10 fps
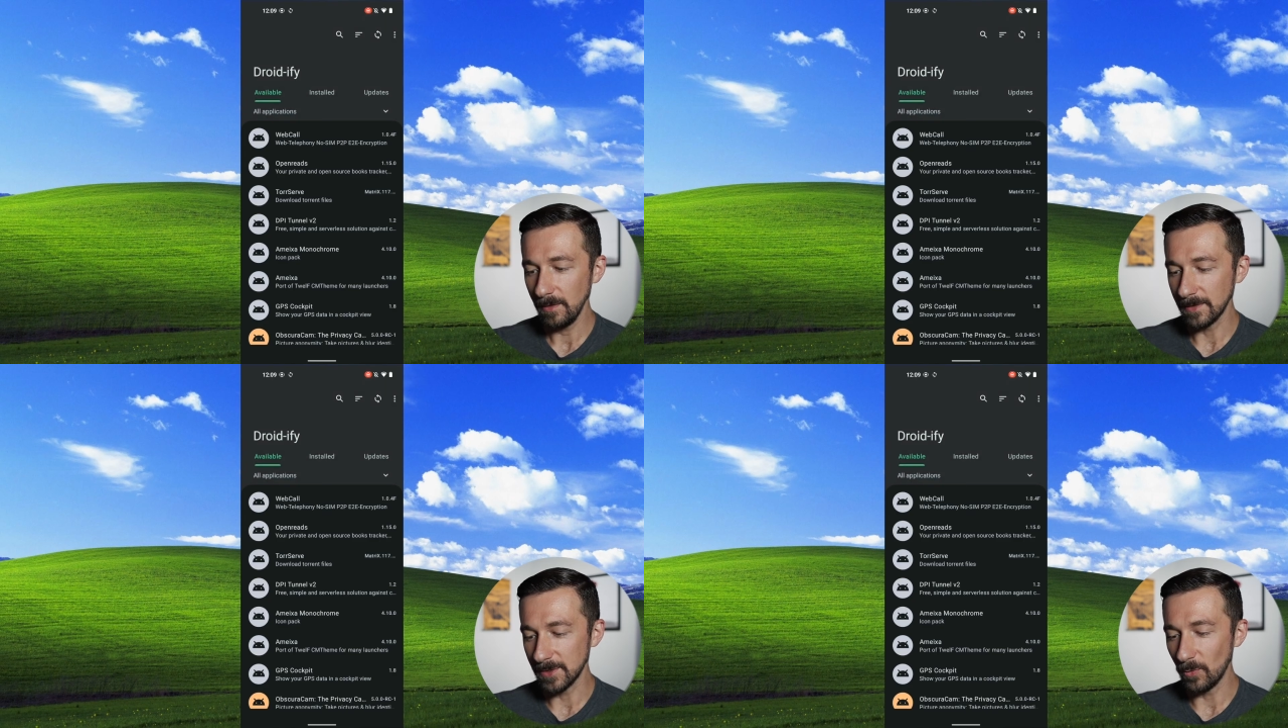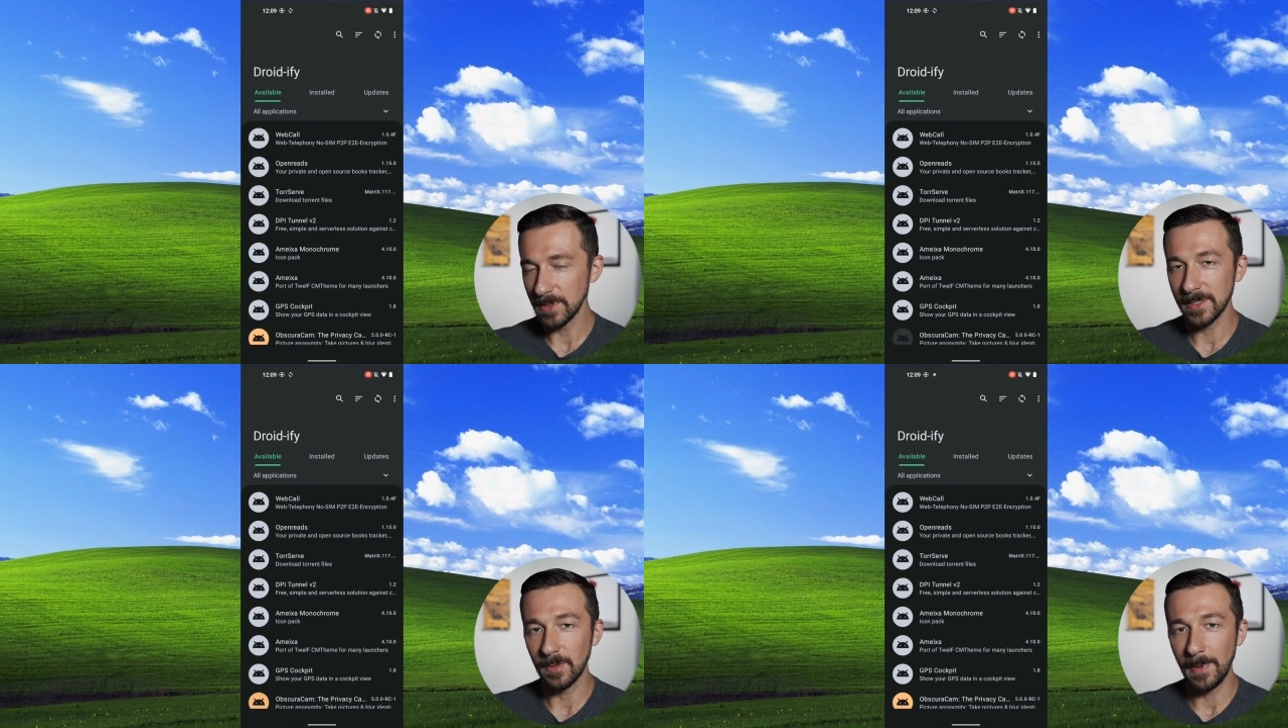And so
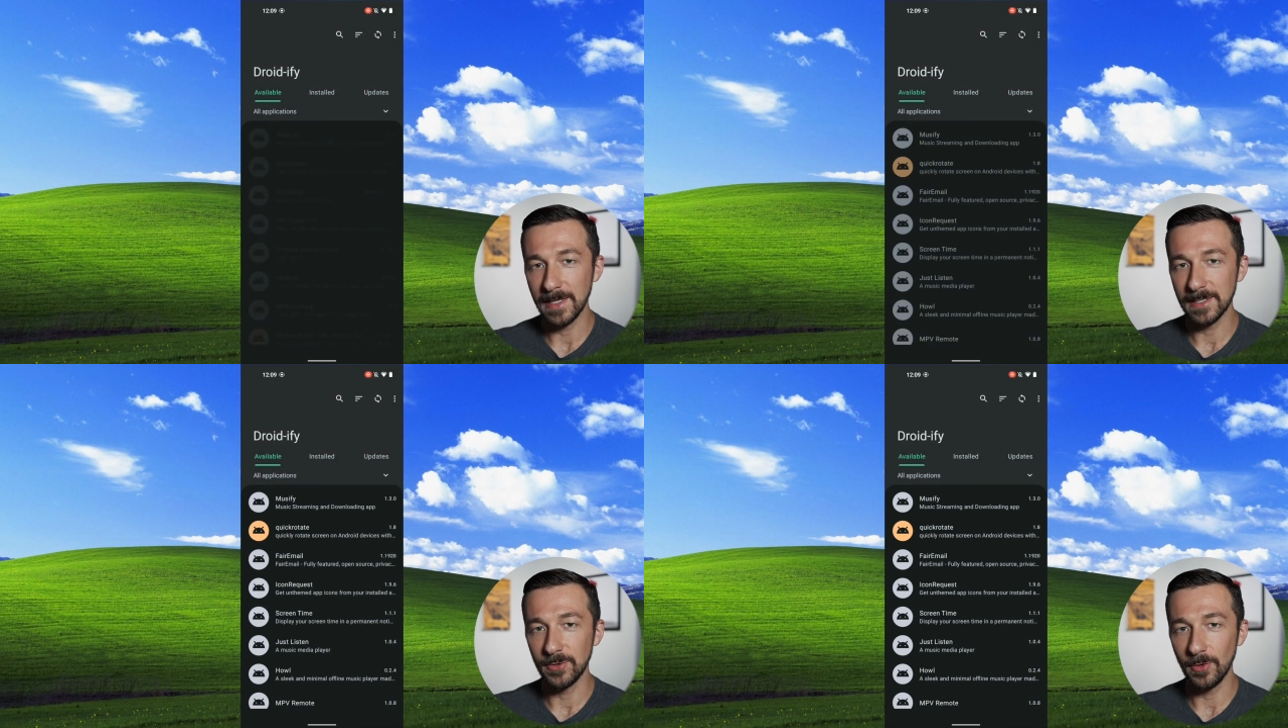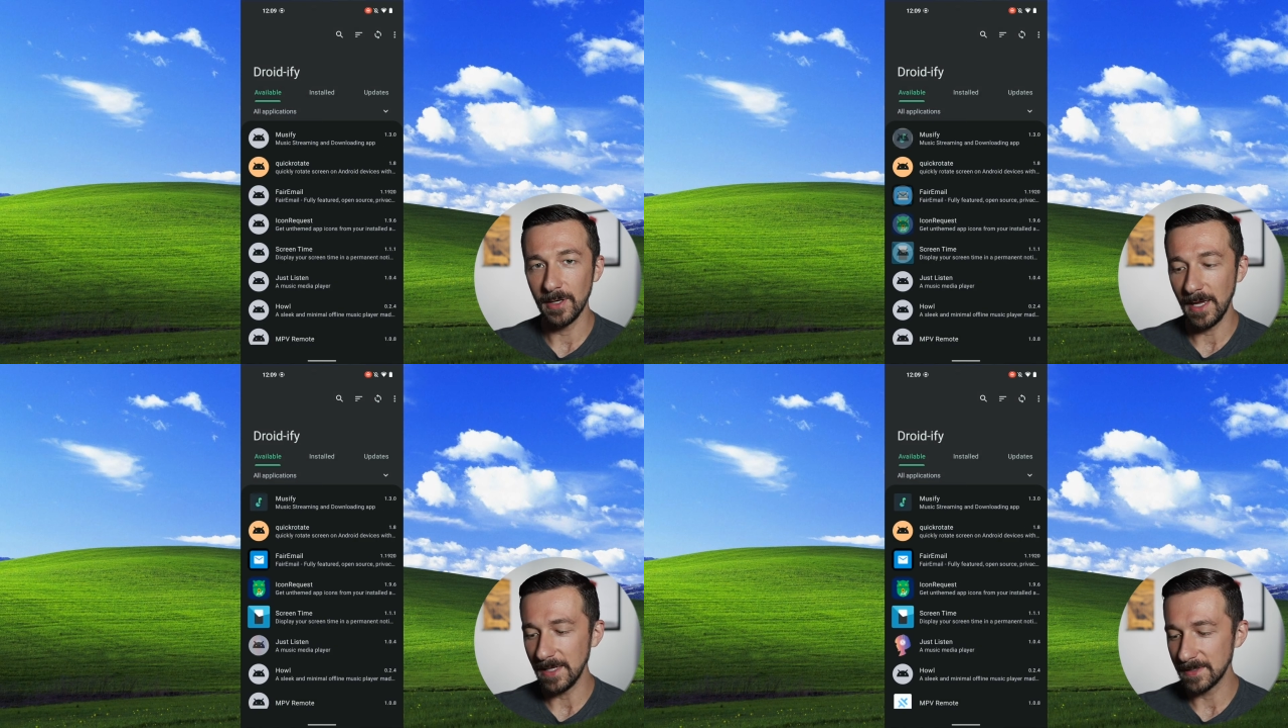once the
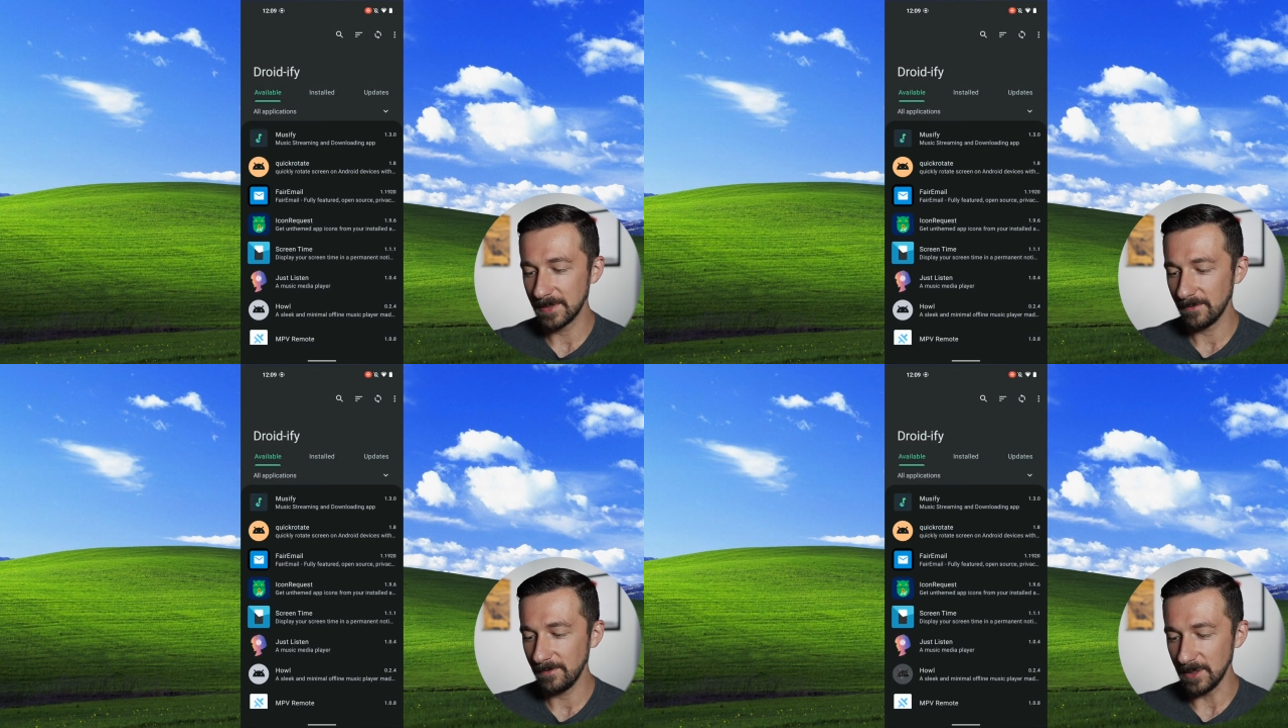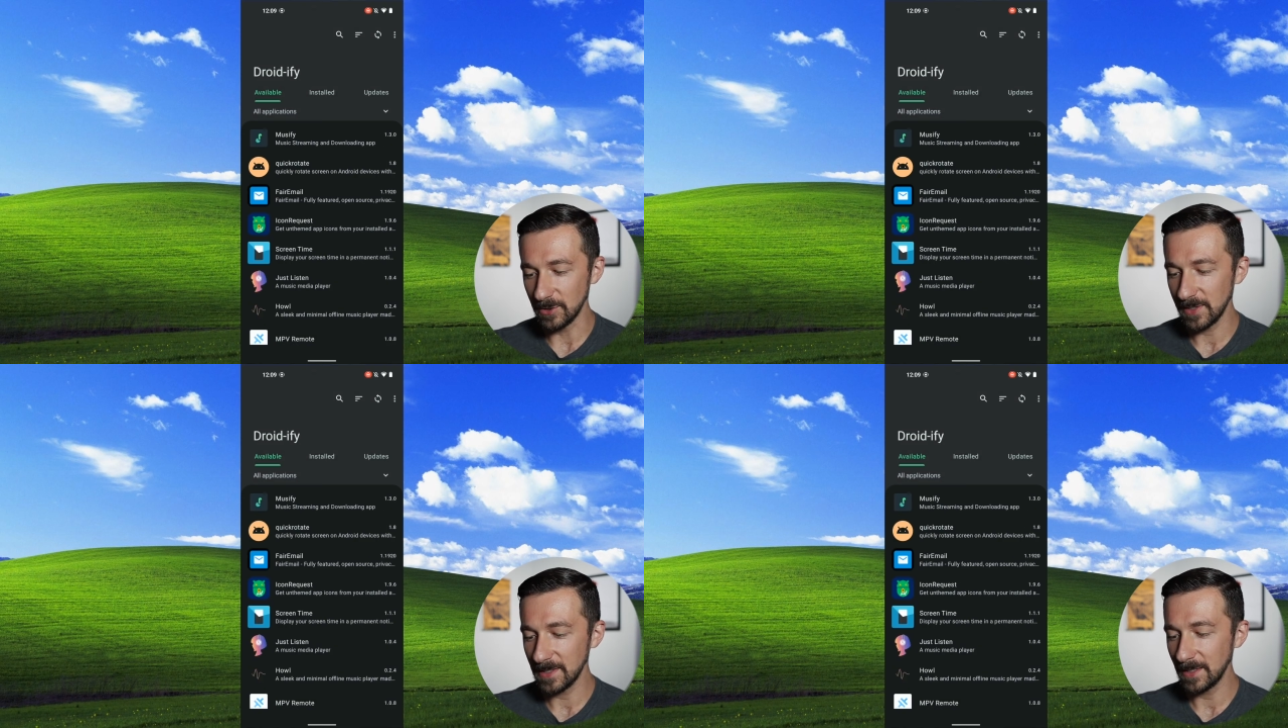repository has
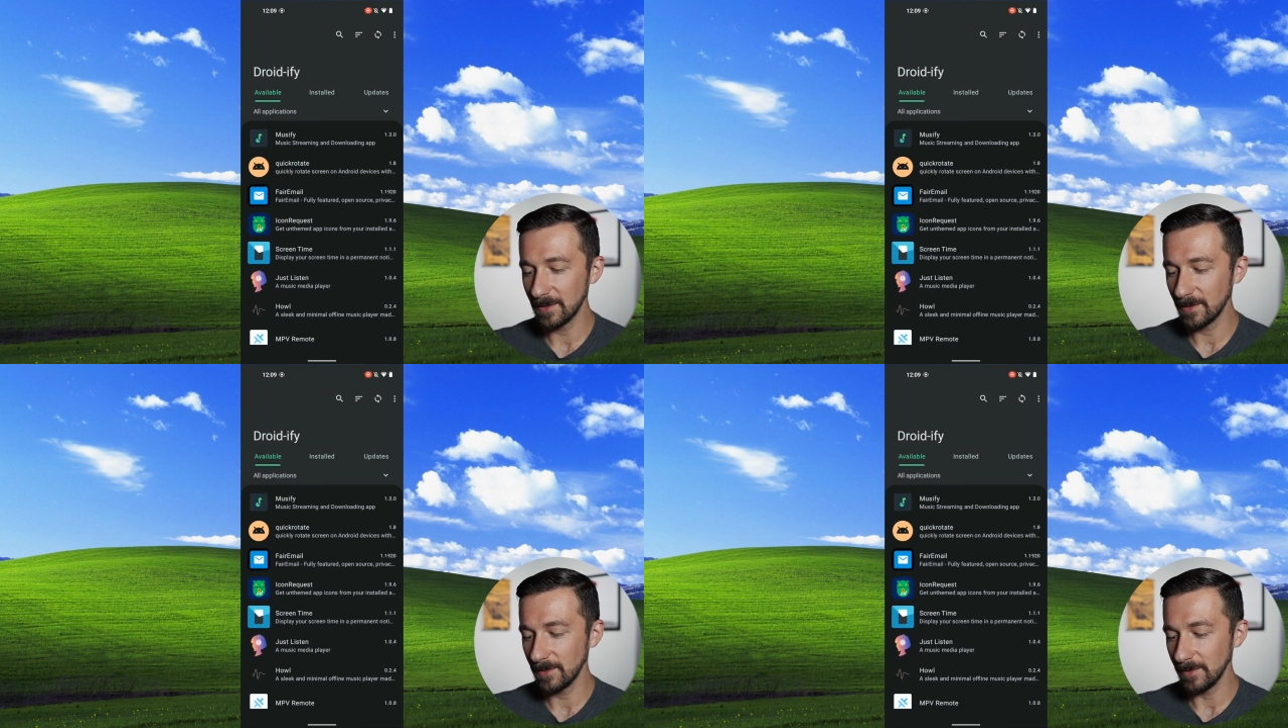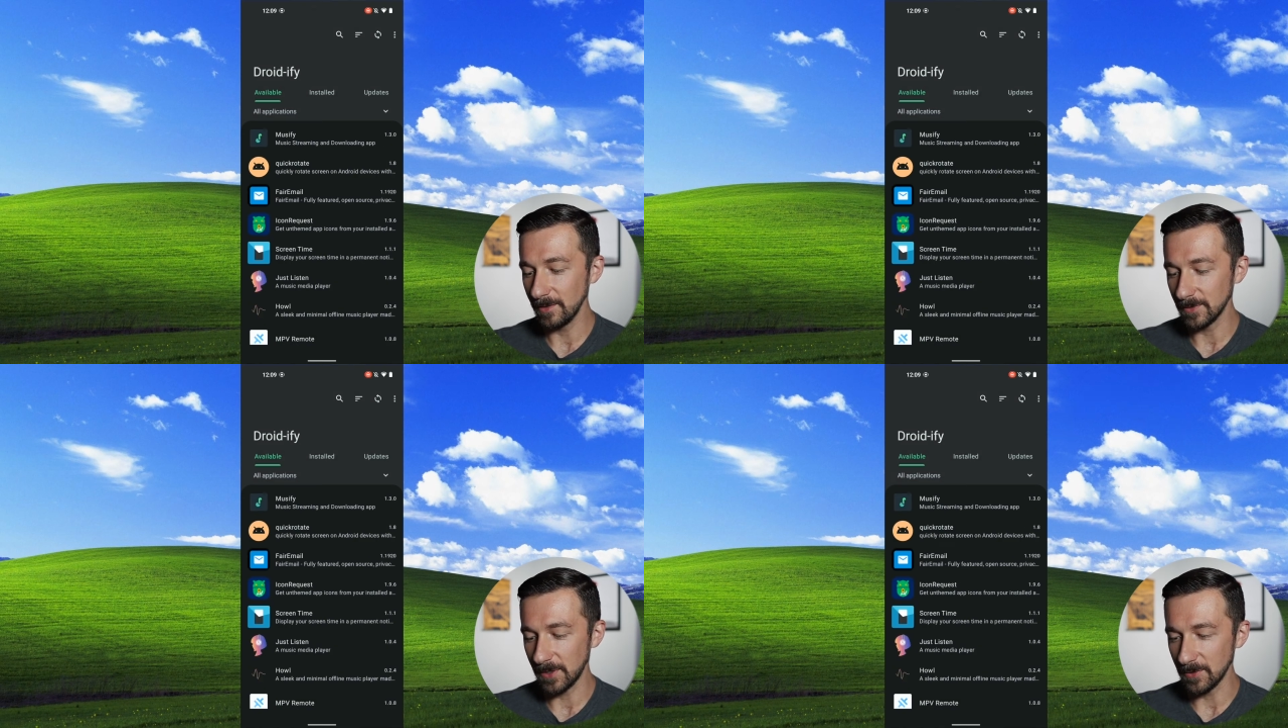finished syncing,
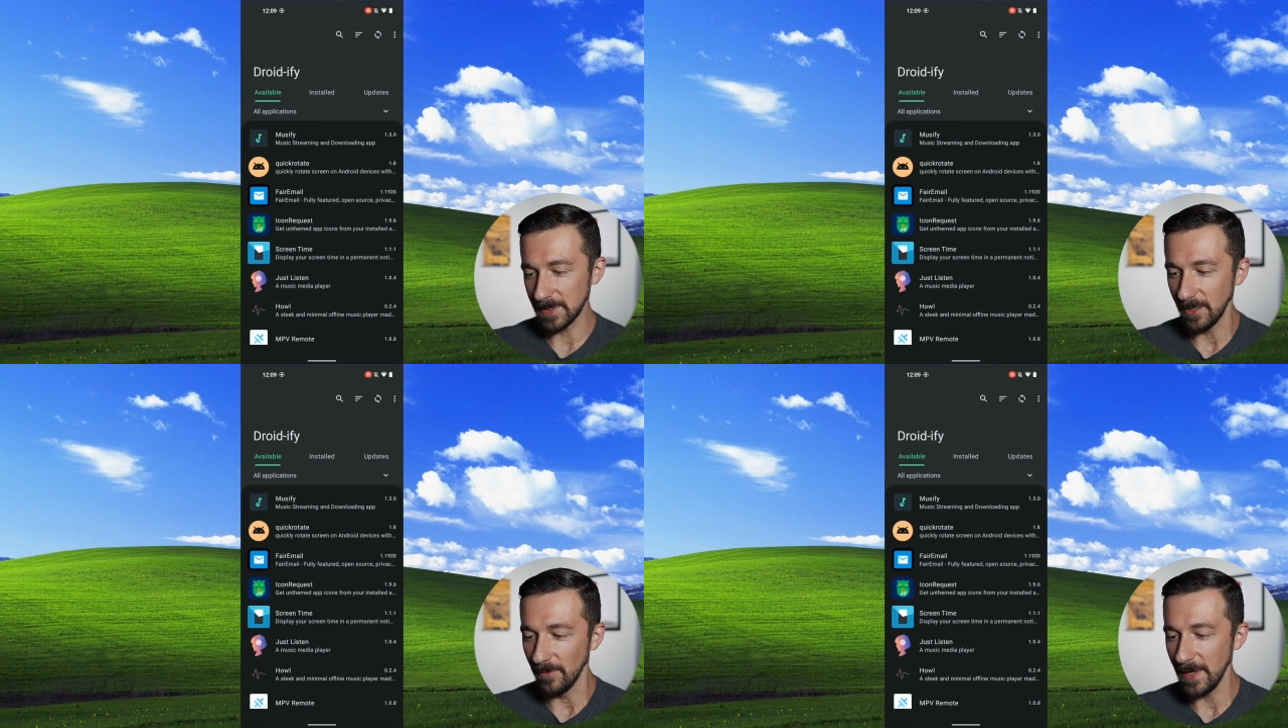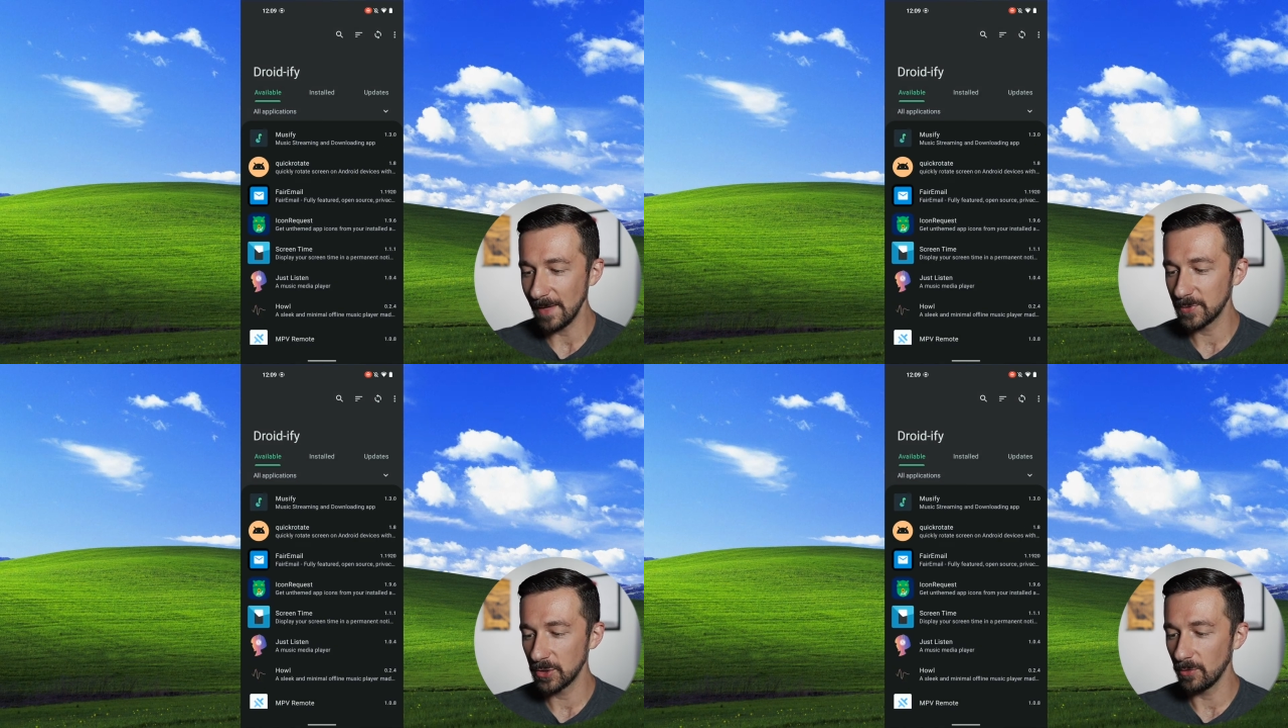you'll start seeing all the
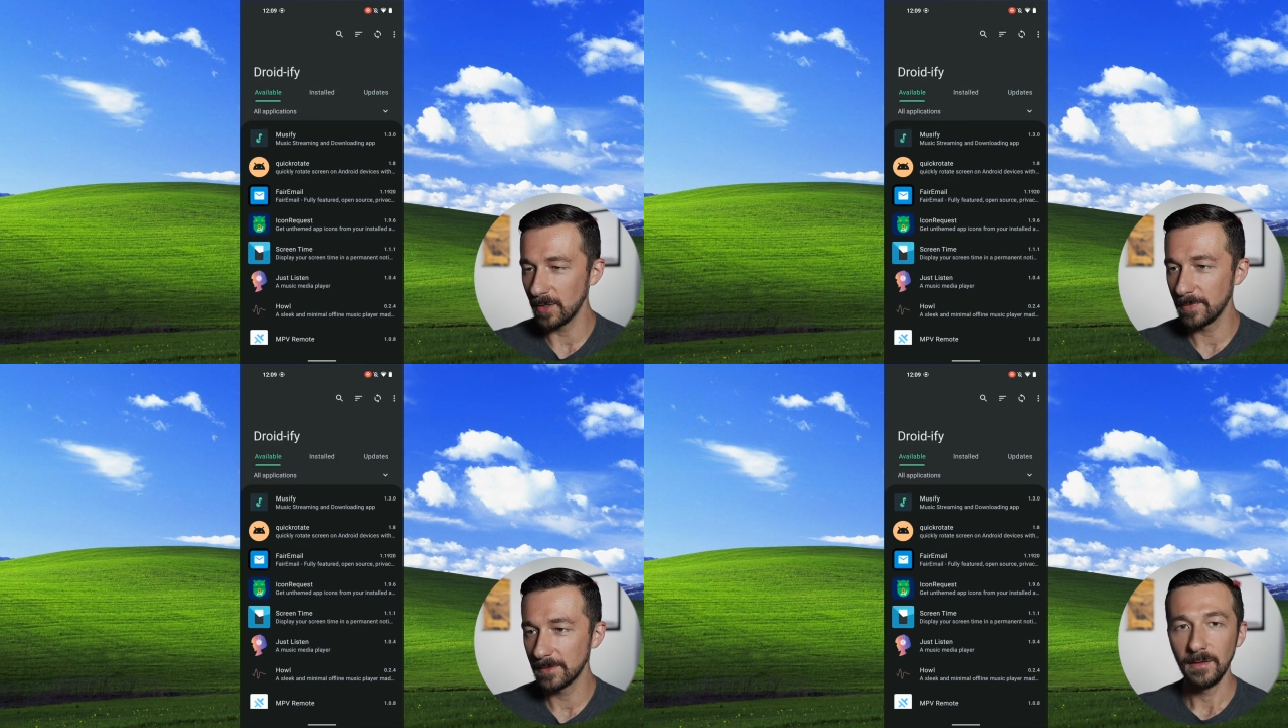apps show up.